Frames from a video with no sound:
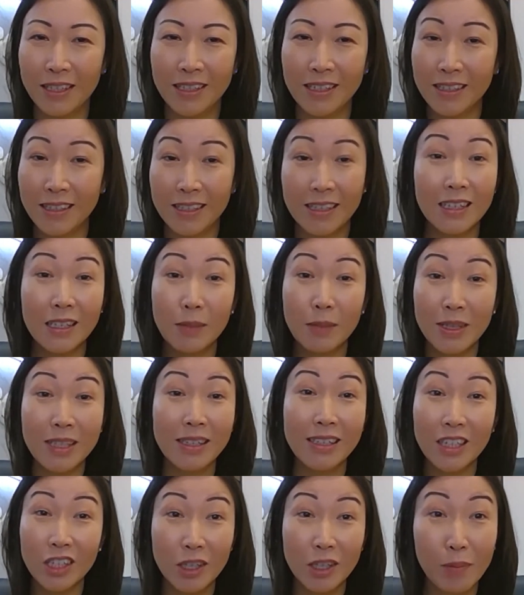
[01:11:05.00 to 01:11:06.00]
possible and
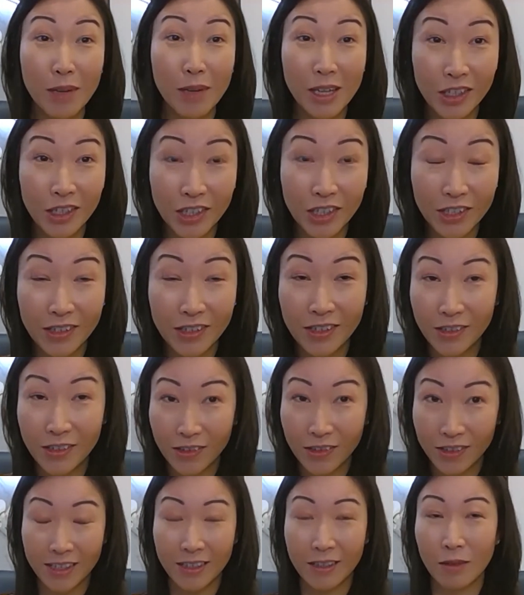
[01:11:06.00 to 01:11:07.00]
it's, it's been such a
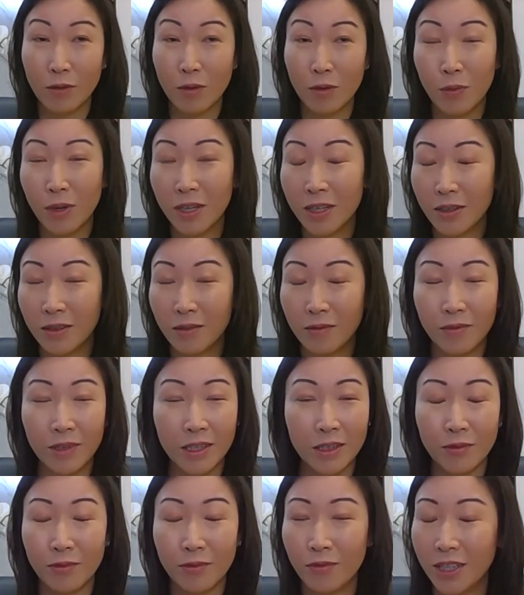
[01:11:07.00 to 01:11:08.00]
pleasure susan oh, what a, what
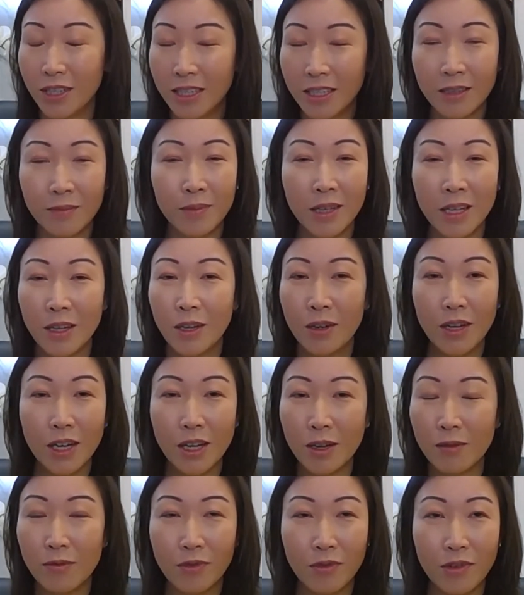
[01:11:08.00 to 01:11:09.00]
a really
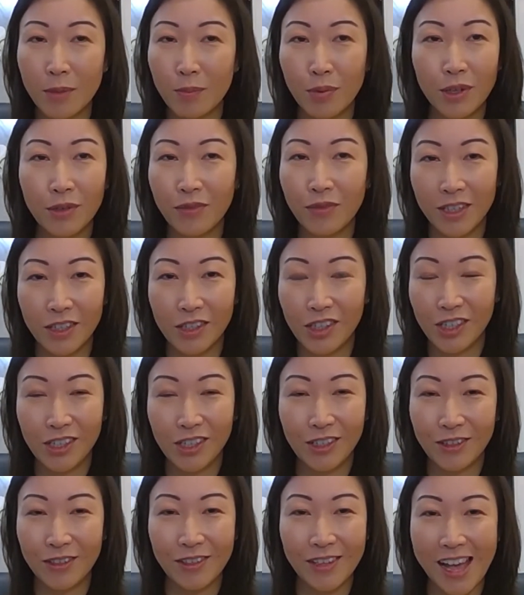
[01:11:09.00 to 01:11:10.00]
a great privilege
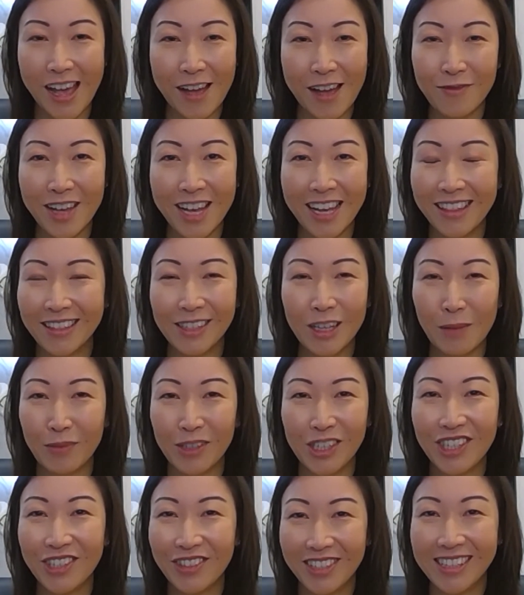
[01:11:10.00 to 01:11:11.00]
to have had this
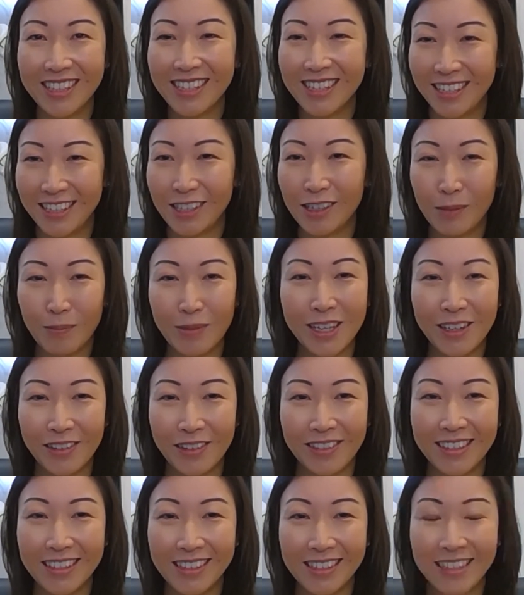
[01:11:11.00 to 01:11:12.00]
opportunity to speak on
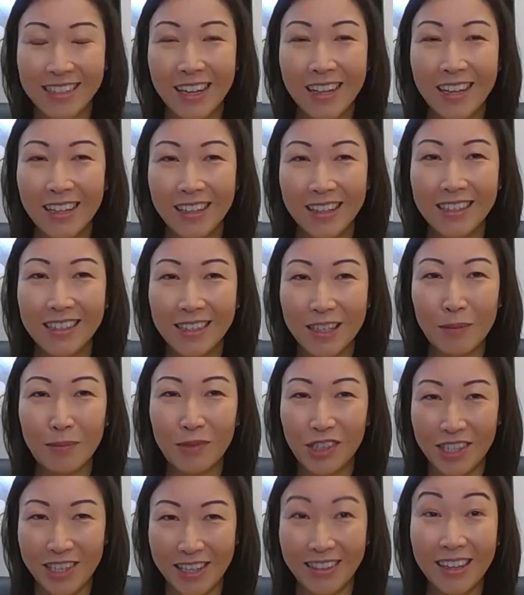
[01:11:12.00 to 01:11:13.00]
this, this
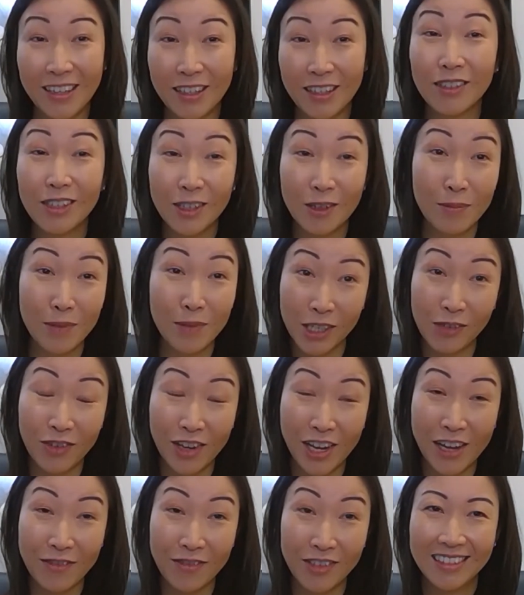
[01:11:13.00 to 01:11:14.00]
subject. Thank you so much for
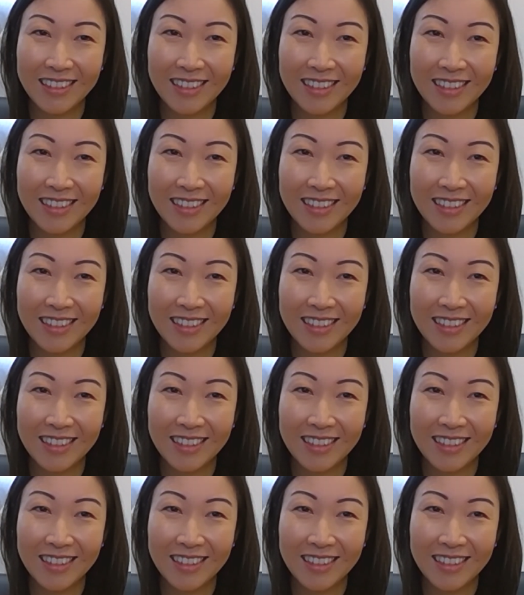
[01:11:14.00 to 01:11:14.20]
having us.